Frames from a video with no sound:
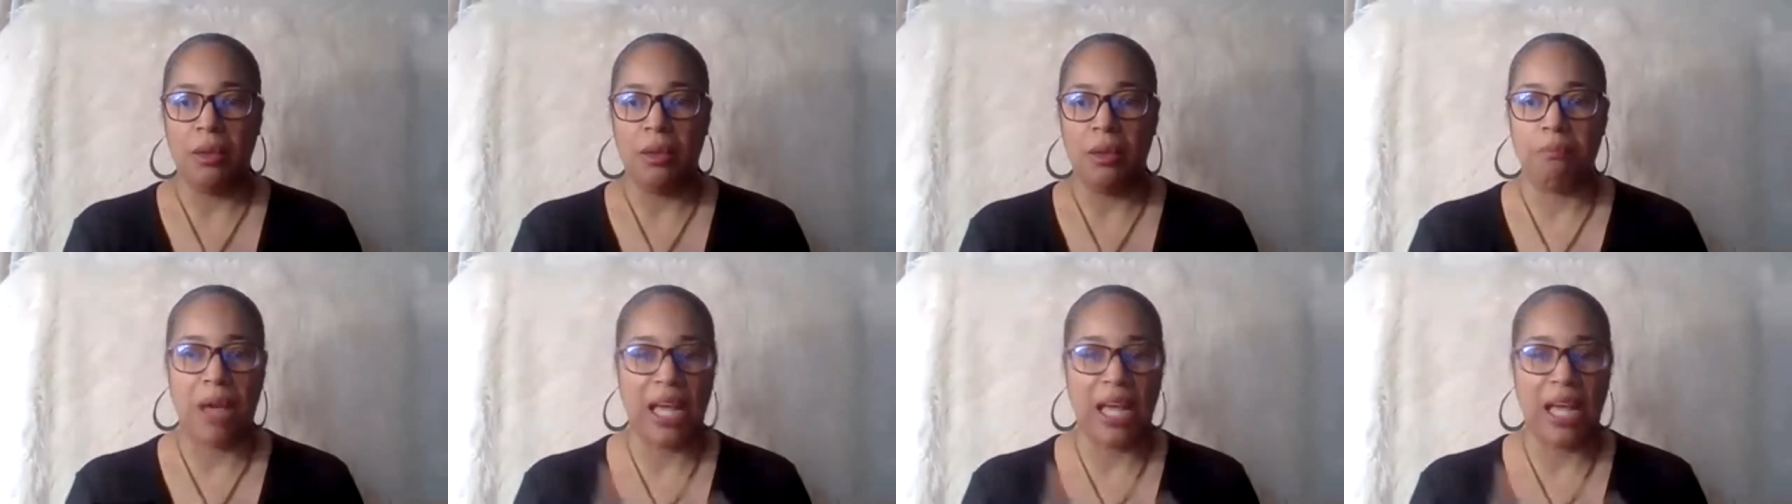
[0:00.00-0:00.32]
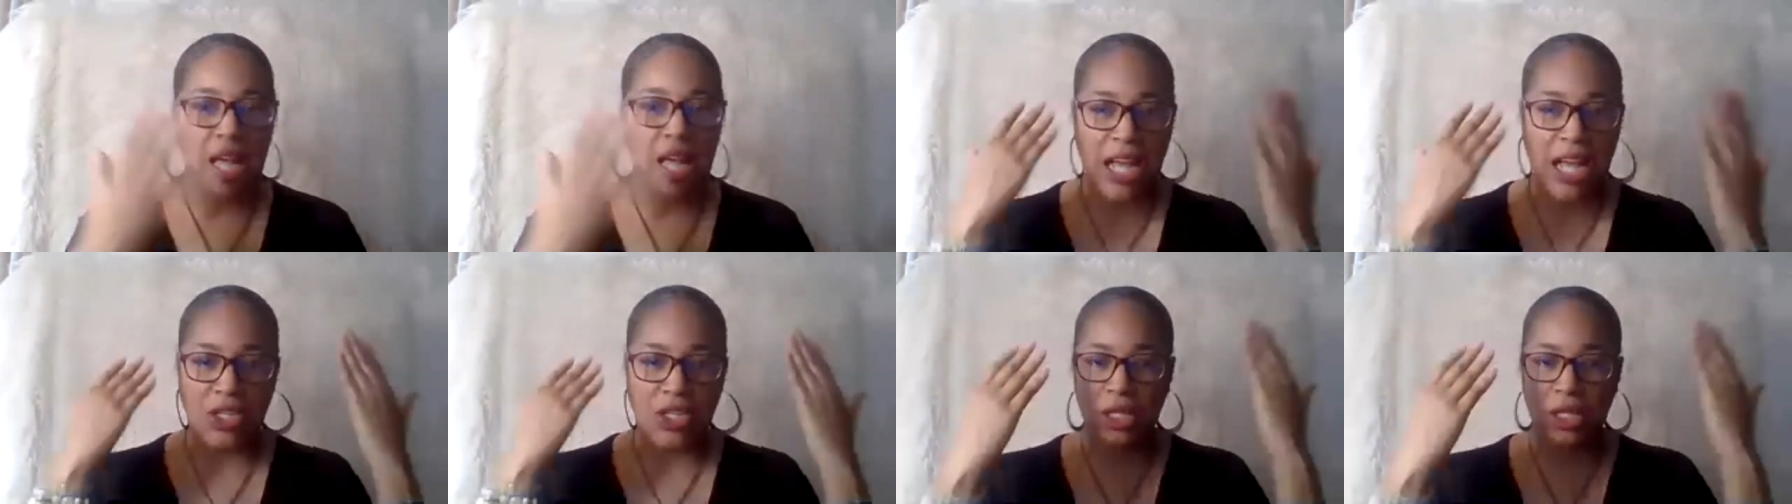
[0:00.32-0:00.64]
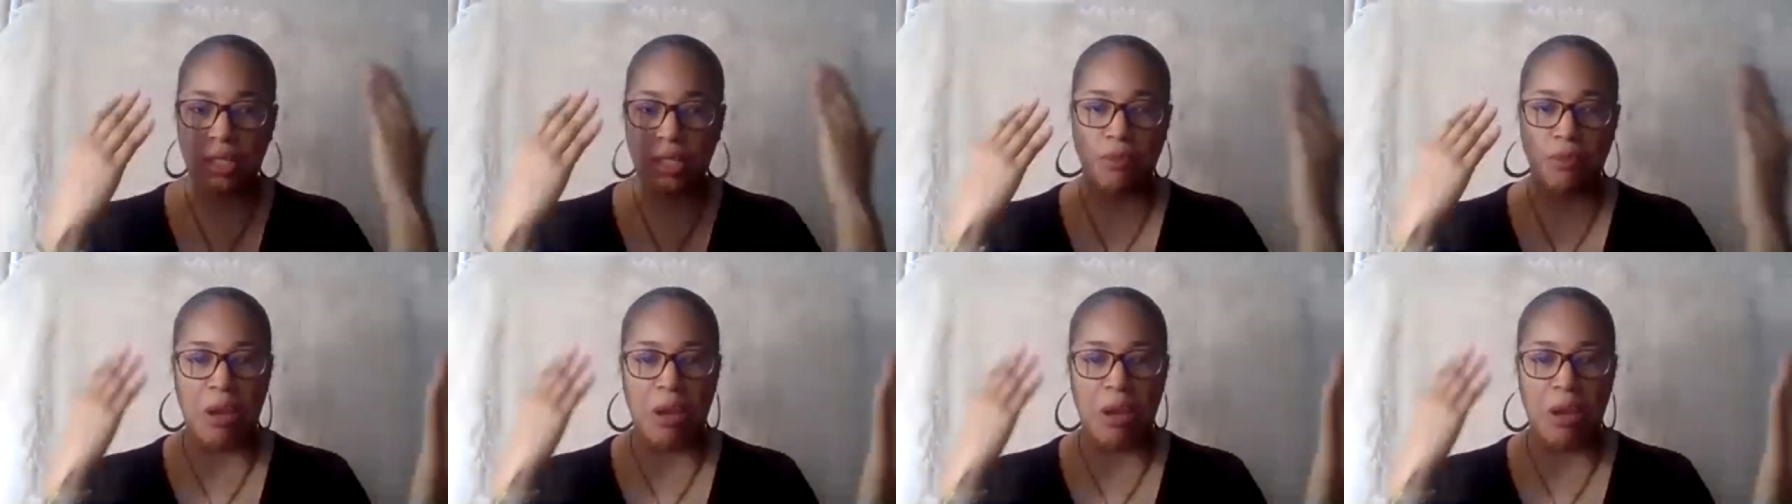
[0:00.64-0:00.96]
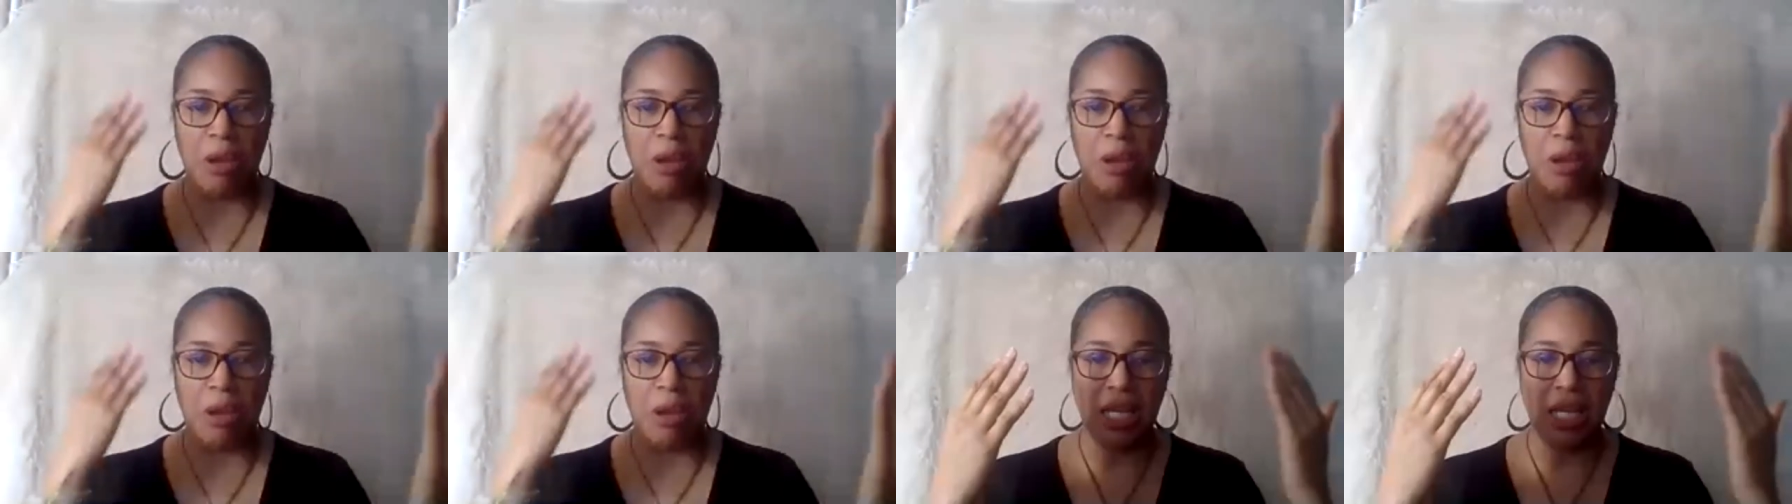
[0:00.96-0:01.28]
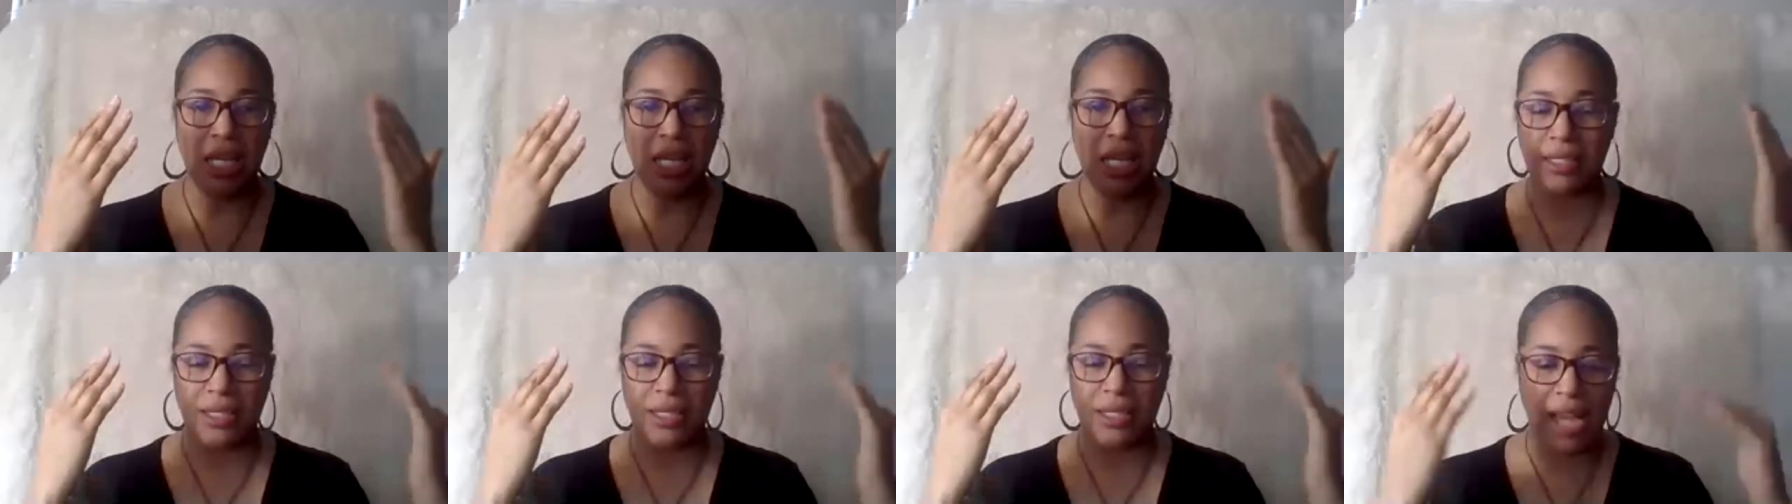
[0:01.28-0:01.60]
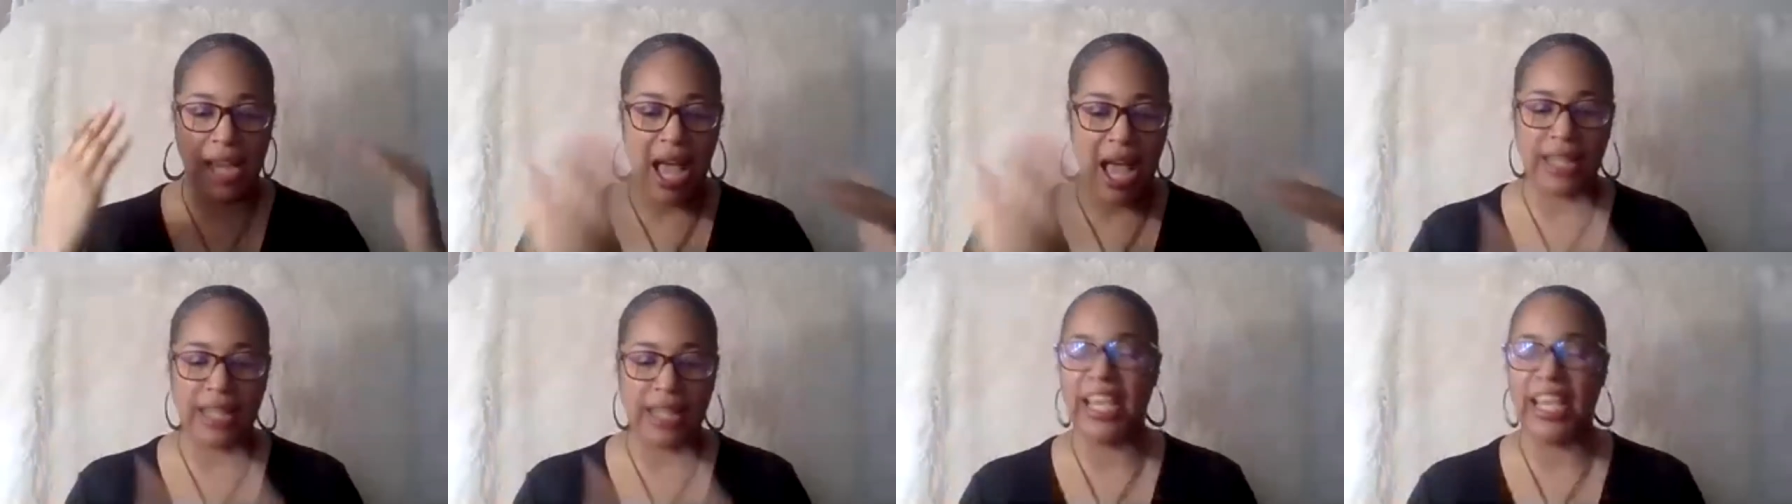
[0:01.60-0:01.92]
My conscious memory is
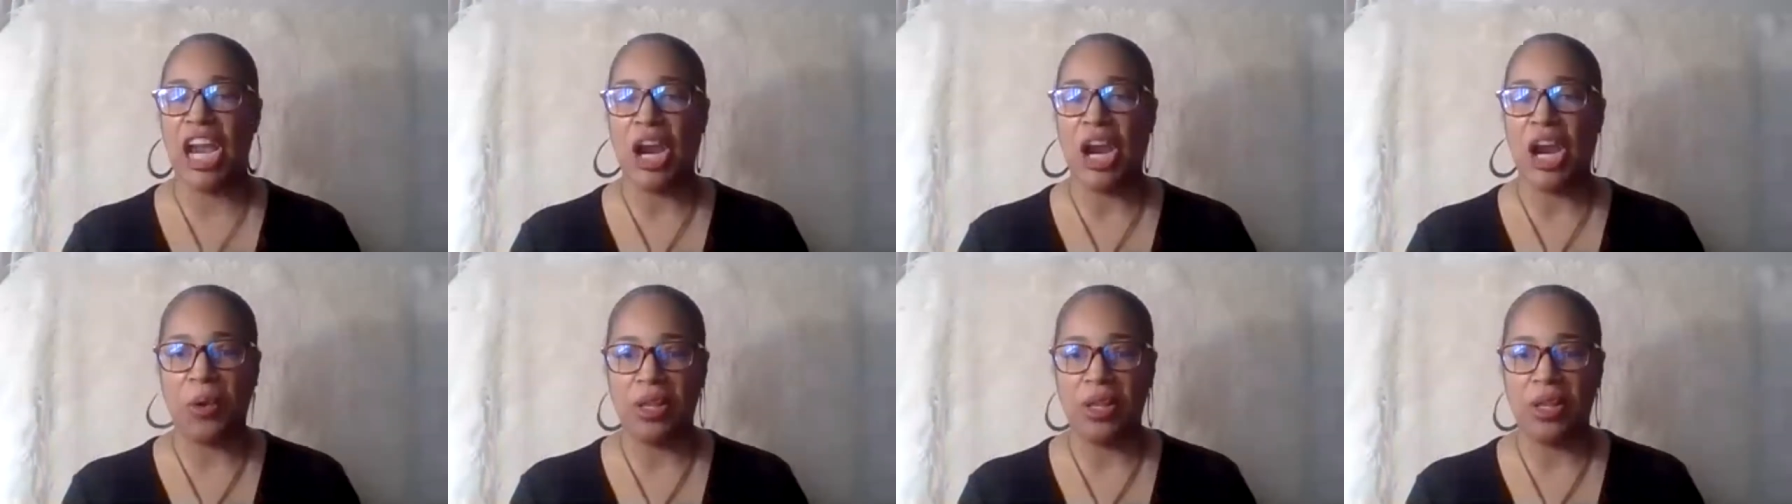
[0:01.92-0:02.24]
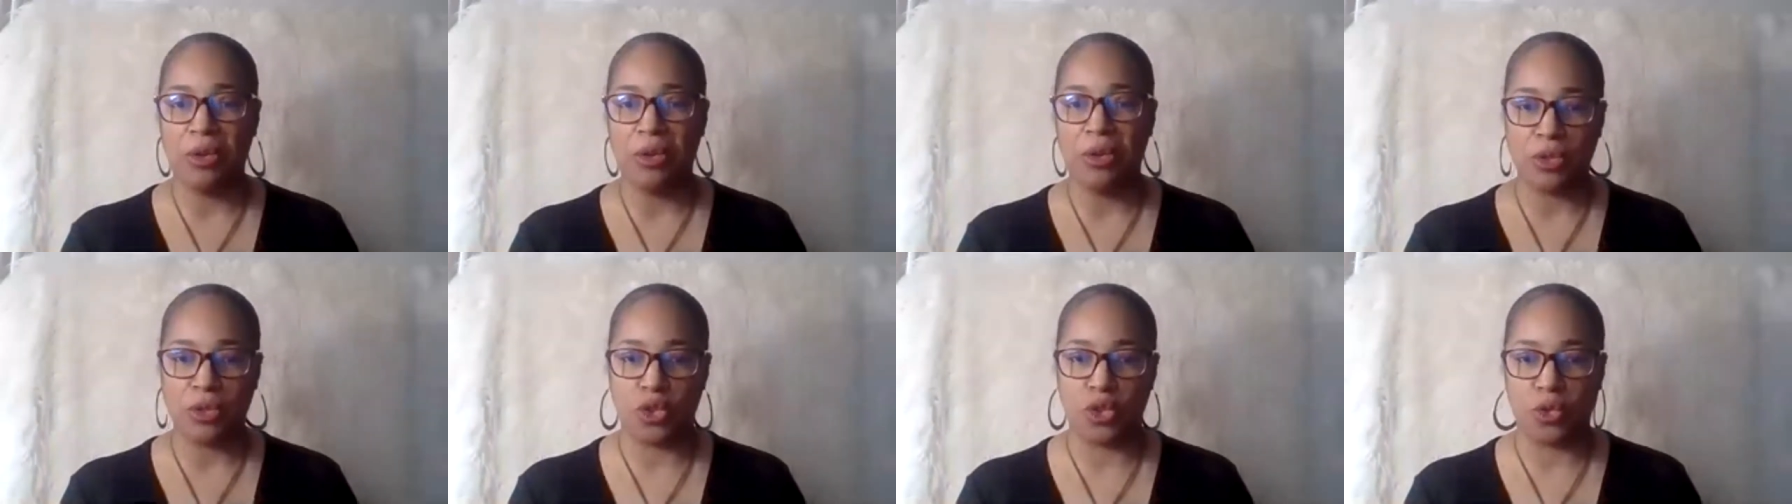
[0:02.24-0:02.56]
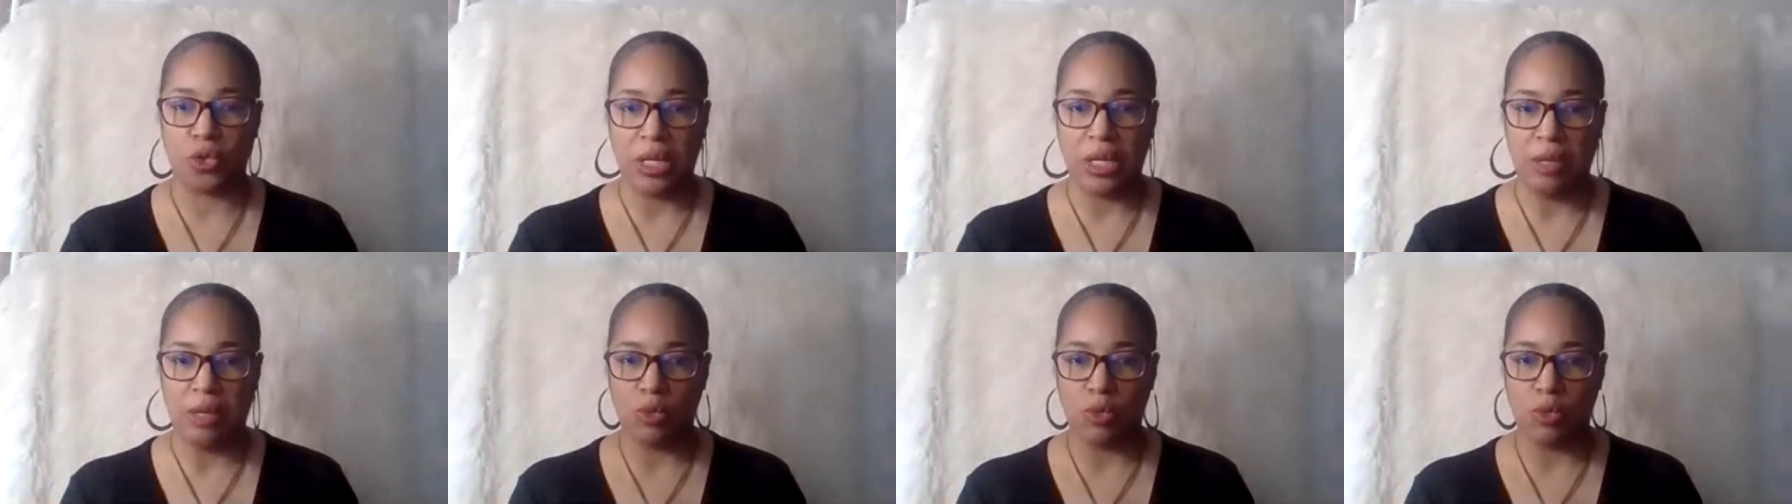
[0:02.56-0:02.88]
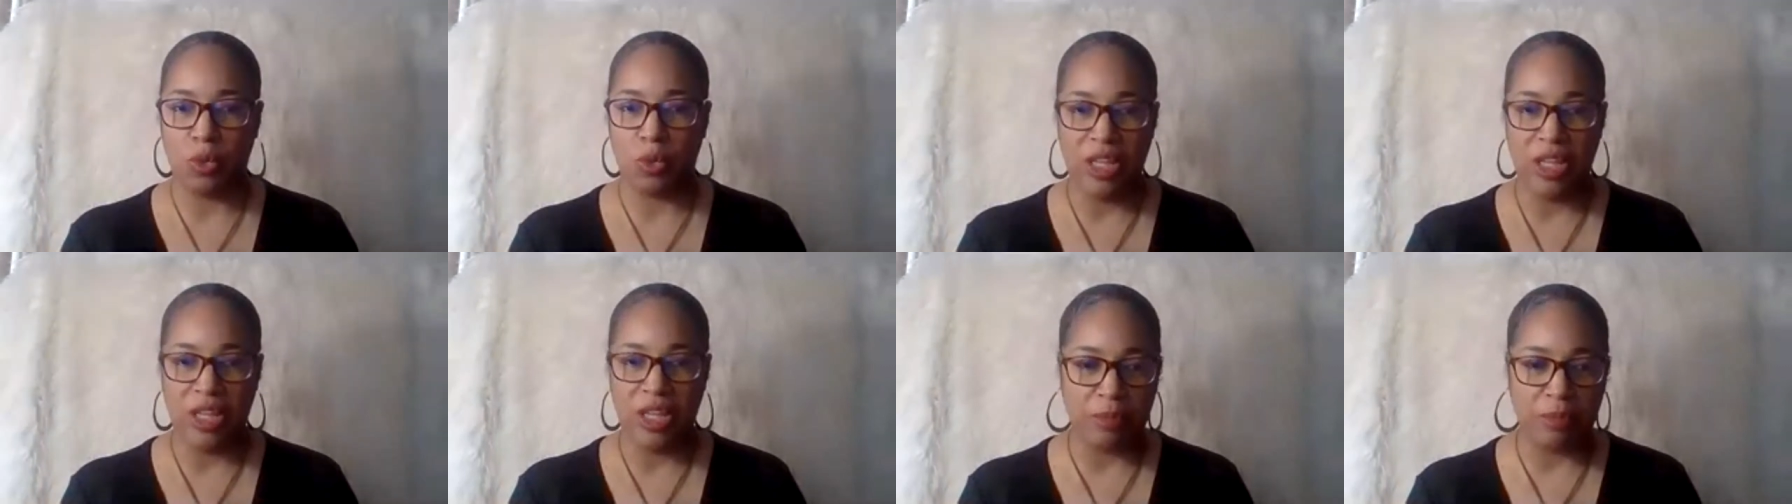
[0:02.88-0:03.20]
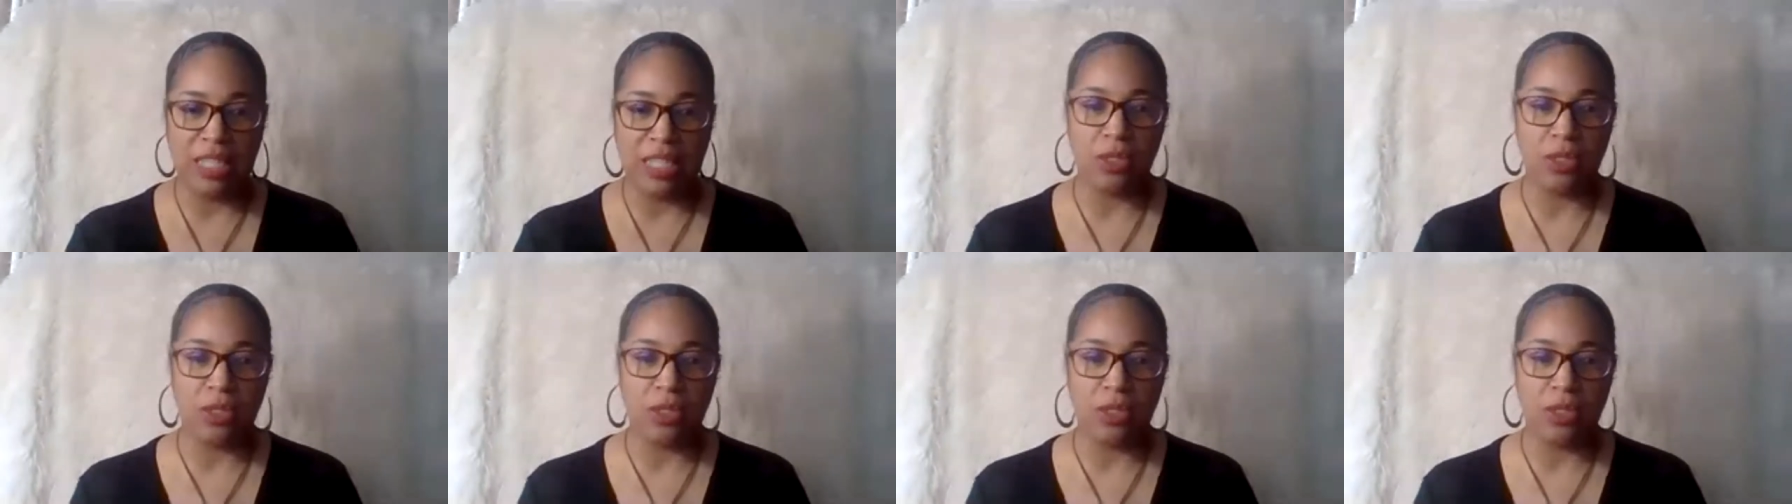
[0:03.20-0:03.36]
not carrying those dreams with me.